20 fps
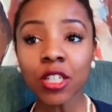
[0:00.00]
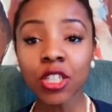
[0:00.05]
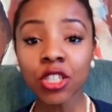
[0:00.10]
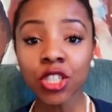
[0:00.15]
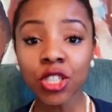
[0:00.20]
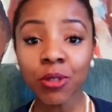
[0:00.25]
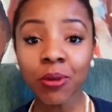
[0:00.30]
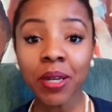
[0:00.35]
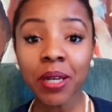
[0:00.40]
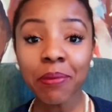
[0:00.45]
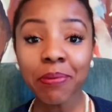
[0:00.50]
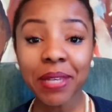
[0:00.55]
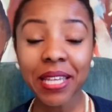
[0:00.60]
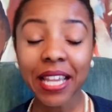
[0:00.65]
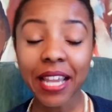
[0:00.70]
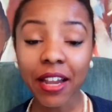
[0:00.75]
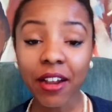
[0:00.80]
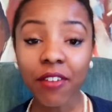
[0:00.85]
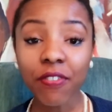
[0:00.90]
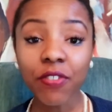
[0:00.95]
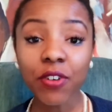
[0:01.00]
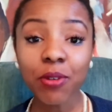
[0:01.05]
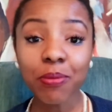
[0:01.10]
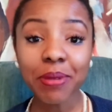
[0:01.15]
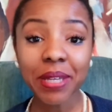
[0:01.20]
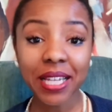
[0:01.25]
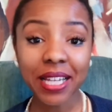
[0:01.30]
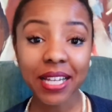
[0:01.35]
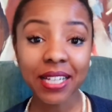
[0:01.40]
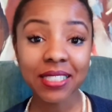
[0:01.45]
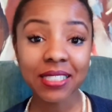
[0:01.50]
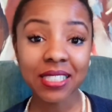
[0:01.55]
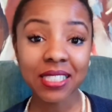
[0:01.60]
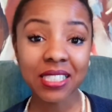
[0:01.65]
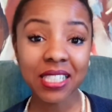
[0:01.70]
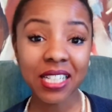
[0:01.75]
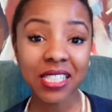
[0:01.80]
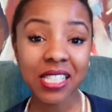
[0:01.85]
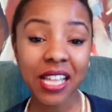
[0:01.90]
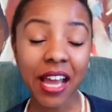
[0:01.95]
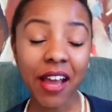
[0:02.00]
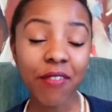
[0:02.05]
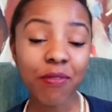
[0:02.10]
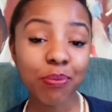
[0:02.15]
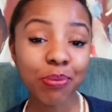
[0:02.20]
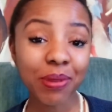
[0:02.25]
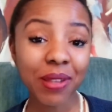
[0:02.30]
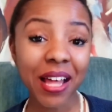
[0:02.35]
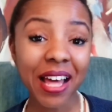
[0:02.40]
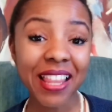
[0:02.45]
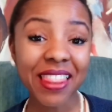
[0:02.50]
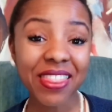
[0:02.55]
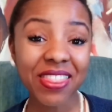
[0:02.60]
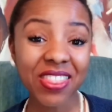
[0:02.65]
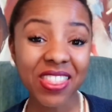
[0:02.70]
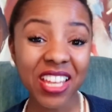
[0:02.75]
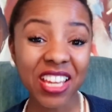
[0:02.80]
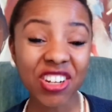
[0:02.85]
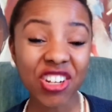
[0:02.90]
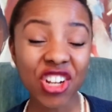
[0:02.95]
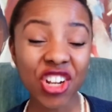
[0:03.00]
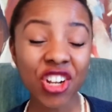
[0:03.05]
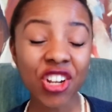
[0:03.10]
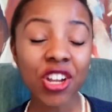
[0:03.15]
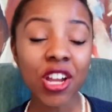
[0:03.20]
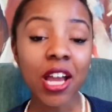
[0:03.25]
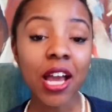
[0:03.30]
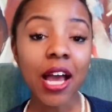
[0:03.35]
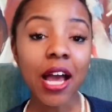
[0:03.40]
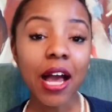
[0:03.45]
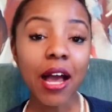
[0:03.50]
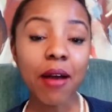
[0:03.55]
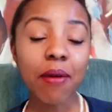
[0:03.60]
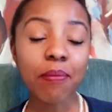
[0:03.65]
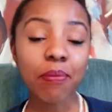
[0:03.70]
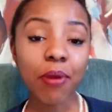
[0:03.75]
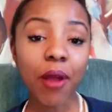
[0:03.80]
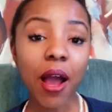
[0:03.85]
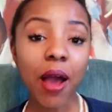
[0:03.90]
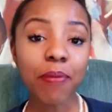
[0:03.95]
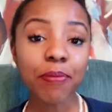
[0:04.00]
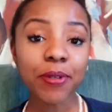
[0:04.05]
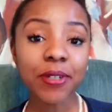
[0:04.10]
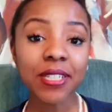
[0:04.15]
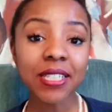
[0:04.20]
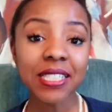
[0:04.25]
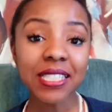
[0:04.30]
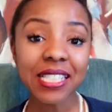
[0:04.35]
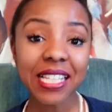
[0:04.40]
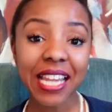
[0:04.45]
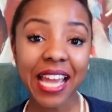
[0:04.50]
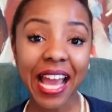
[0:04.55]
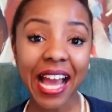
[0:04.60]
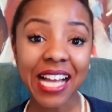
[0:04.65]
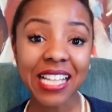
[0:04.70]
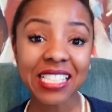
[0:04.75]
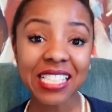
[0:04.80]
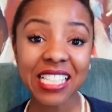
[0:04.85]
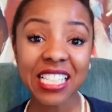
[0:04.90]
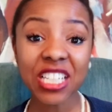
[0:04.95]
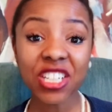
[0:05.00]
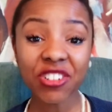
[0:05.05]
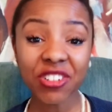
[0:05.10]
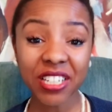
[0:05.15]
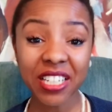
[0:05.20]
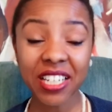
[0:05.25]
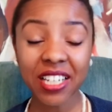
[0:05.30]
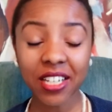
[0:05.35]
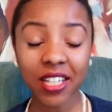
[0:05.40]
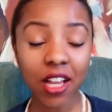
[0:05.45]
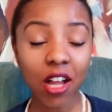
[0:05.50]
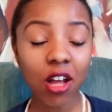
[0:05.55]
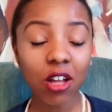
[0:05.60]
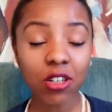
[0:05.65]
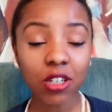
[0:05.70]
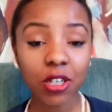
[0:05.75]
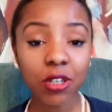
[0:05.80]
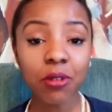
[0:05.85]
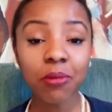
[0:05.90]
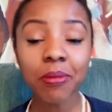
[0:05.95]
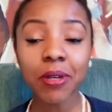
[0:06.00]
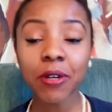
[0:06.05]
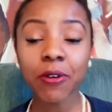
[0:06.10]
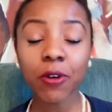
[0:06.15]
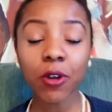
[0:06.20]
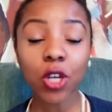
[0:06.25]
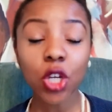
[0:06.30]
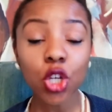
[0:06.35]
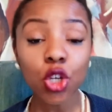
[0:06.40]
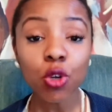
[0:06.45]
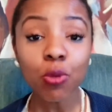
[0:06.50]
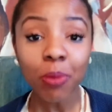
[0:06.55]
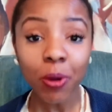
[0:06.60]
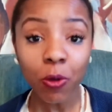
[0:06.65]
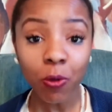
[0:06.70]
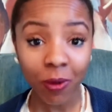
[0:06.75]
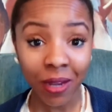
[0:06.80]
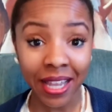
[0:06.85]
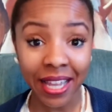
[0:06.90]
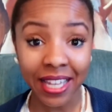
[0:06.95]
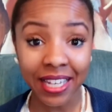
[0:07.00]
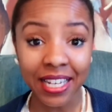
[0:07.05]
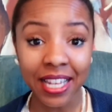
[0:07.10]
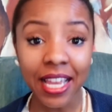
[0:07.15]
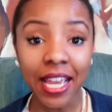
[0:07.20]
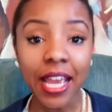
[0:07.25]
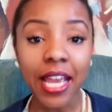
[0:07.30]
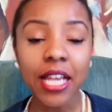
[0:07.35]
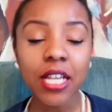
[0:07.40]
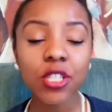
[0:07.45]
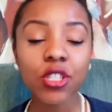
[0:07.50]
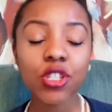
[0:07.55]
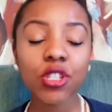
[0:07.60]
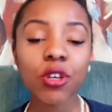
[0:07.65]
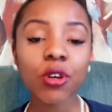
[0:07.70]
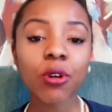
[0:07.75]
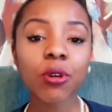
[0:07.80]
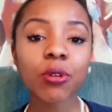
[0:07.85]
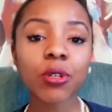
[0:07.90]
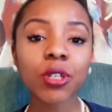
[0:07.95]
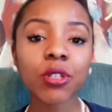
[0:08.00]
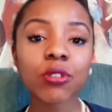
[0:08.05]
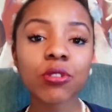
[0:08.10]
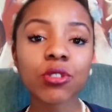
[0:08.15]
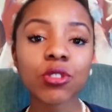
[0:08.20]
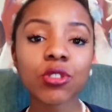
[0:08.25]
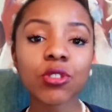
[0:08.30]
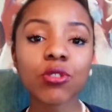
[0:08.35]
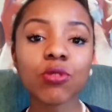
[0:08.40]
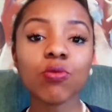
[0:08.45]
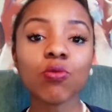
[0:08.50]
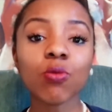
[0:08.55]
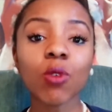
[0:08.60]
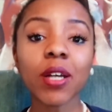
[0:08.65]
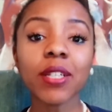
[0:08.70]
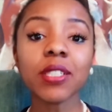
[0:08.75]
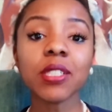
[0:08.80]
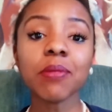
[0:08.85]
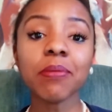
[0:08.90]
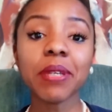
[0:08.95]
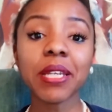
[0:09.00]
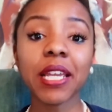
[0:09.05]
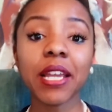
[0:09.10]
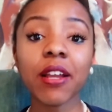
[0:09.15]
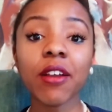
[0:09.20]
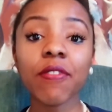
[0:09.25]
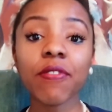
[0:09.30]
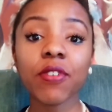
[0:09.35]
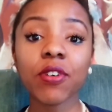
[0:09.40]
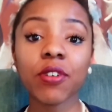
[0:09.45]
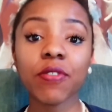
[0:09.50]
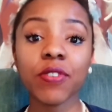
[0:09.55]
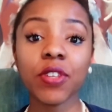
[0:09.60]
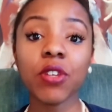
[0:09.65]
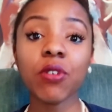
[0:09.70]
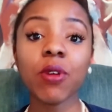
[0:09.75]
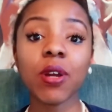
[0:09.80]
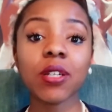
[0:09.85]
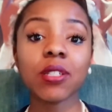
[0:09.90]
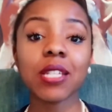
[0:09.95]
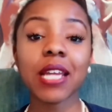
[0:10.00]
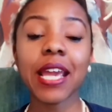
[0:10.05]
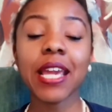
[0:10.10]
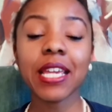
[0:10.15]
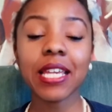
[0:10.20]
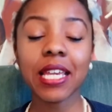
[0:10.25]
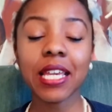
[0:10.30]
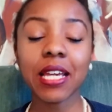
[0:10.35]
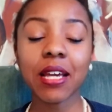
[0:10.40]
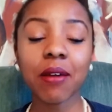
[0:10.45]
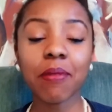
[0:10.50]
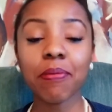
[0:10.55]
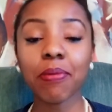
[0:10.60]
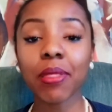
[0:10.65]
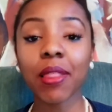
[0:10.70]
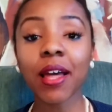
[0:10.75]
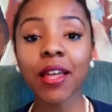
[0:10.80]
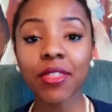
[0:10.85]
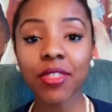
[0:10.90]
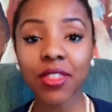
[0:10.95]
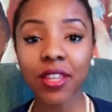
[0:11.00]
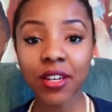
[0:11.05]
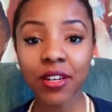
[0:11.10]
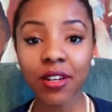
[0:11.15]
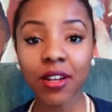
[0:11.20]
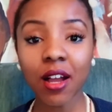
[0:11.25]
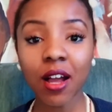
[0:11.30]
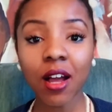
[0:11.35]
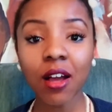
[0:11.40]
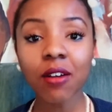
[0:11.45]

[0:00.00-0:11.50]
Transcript: You do want to be careful because it does have blood thinner properties. It has an ingredient called coumarin, and so you want to be careful if you are taking a blood thinner.